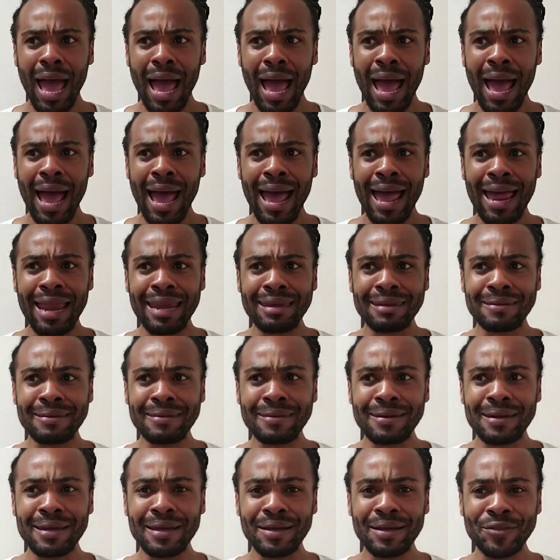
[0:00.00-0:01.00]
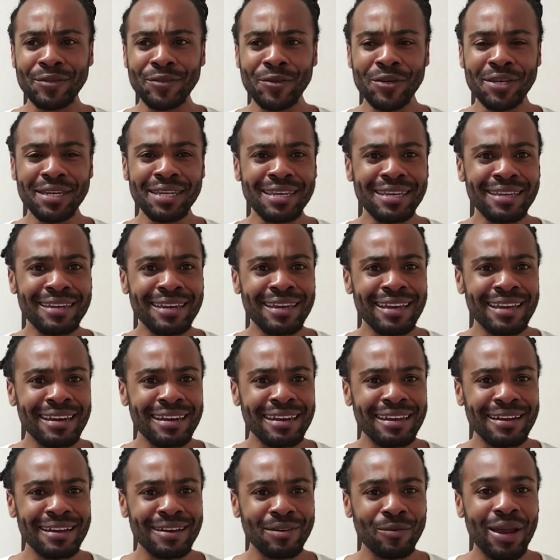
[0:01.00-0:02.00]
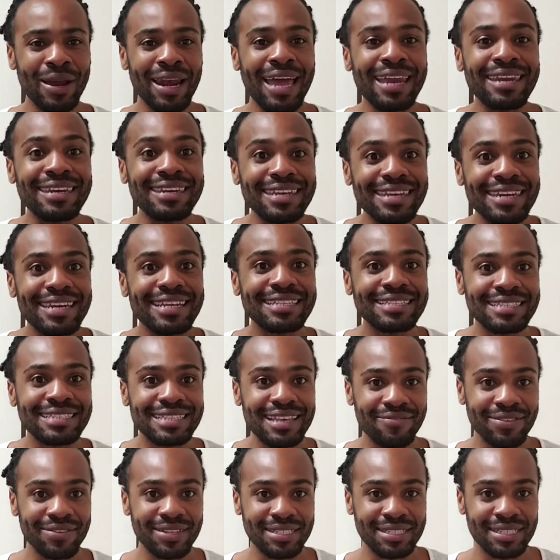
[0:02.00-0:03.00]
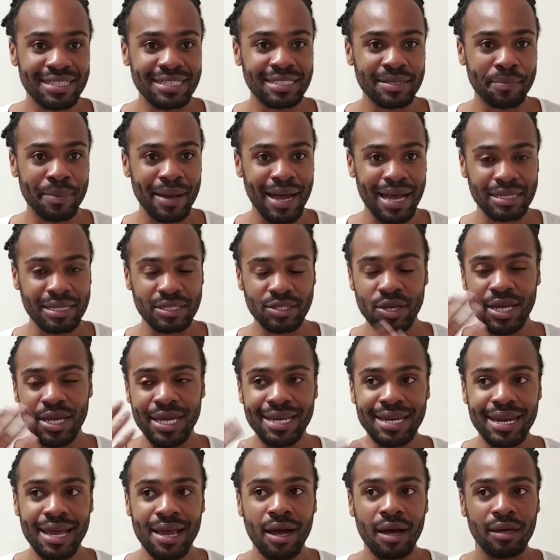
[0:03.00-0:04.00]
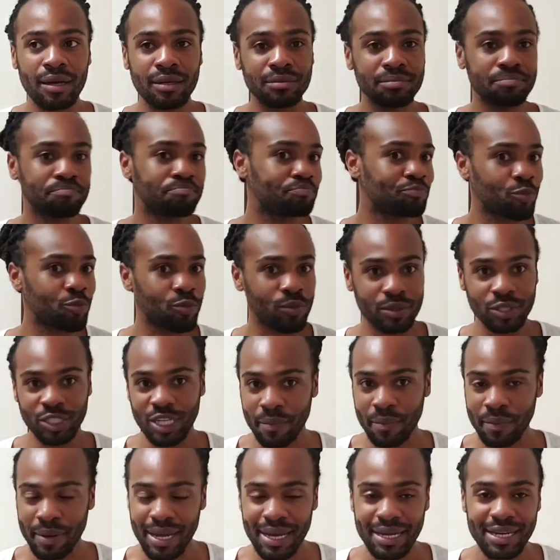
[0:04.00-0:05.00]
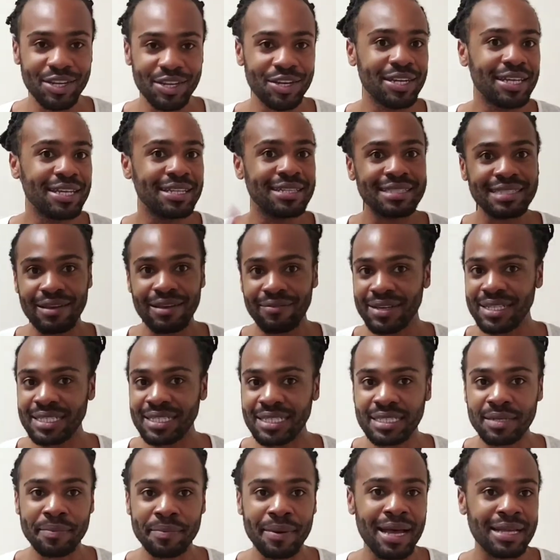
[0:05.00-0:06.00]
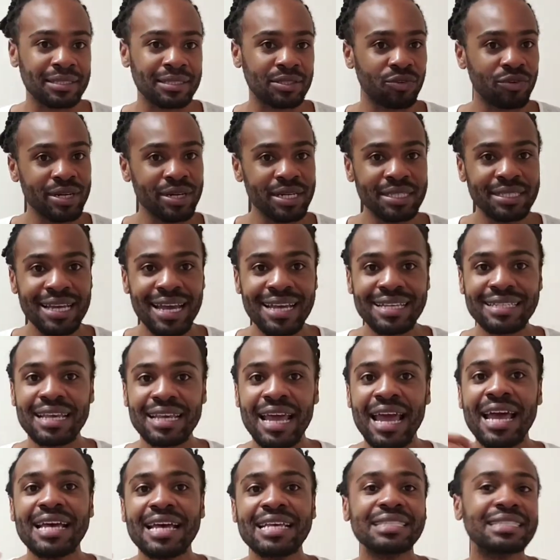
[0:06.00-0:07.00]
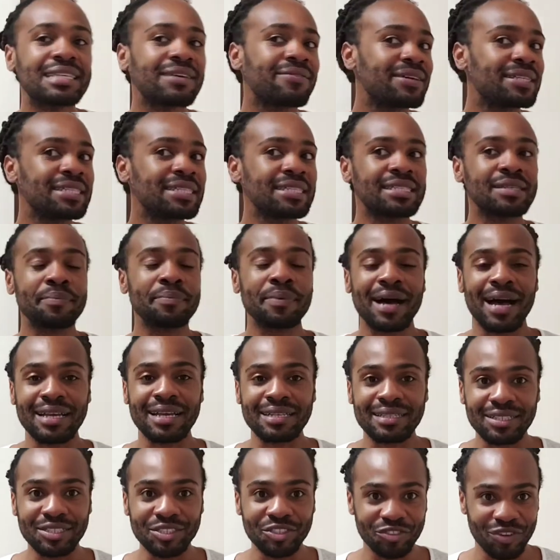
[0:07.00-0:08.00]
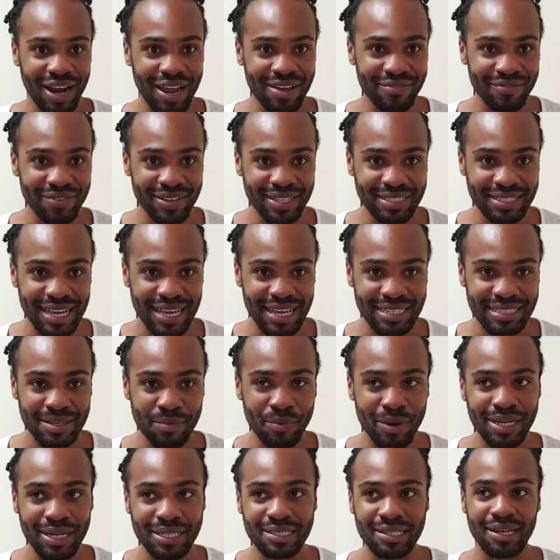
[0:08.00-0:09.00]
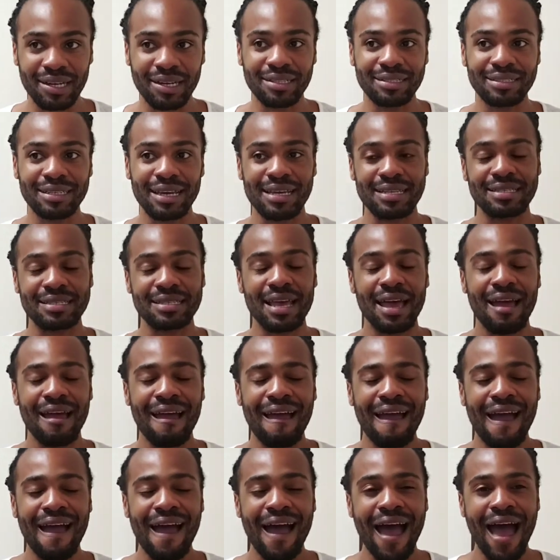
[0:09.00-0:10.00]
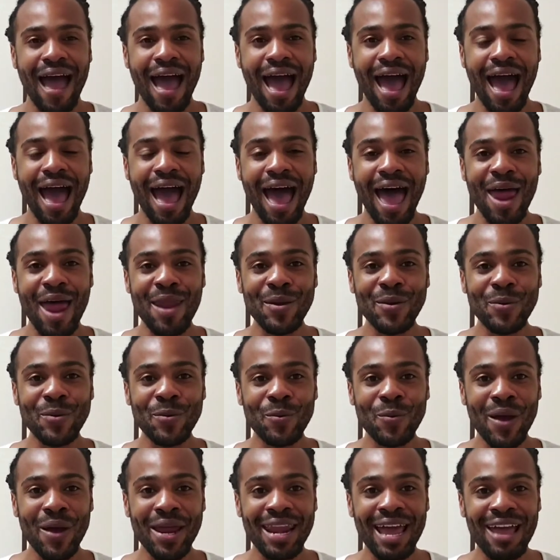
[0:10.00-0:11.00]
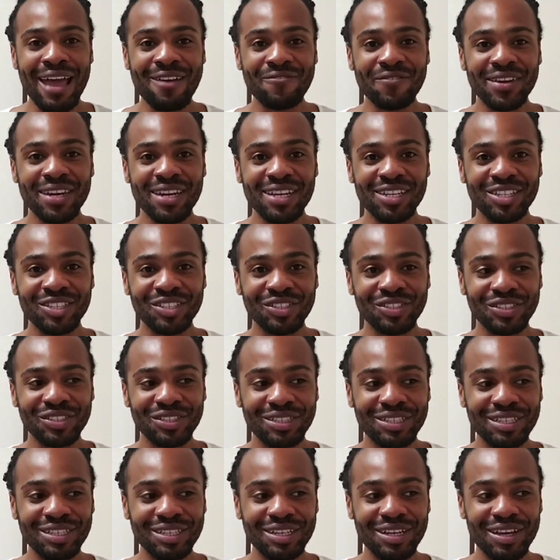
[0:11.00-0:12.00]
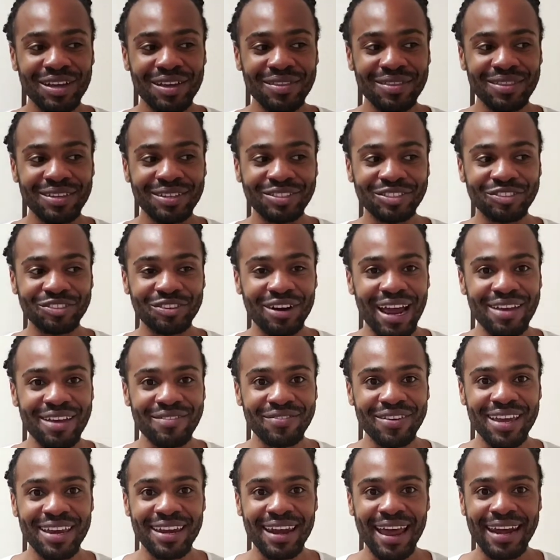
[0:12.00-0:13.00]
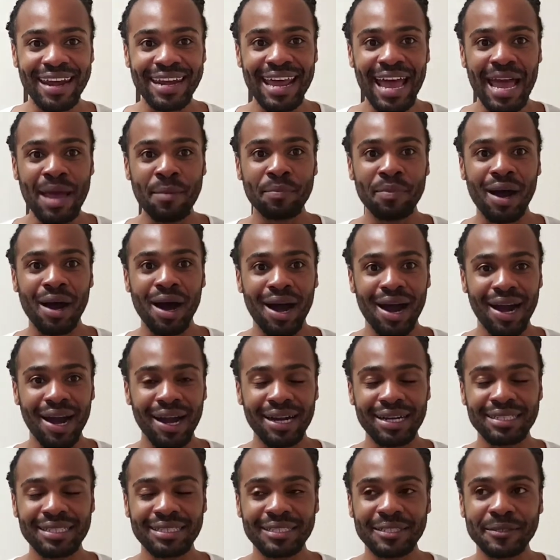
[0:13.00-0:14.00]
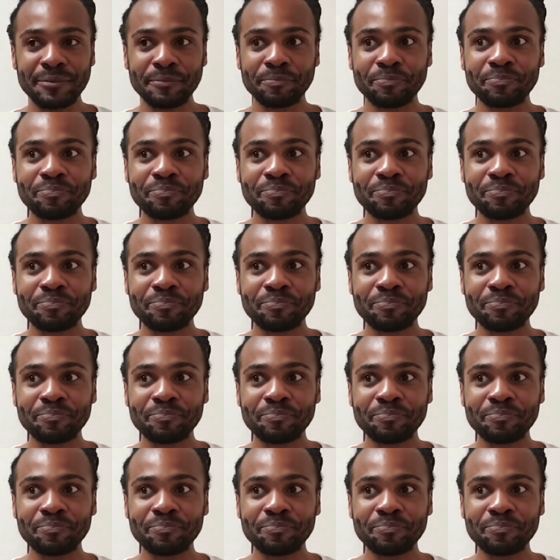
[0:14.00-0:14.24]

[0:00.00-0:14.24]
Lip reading: And you needed, well, I needed 70 to pass. So in Japan, you need 70 to pass the written test, 70 to pass the driving test, the practical test. And when I finished the driving and I parked, and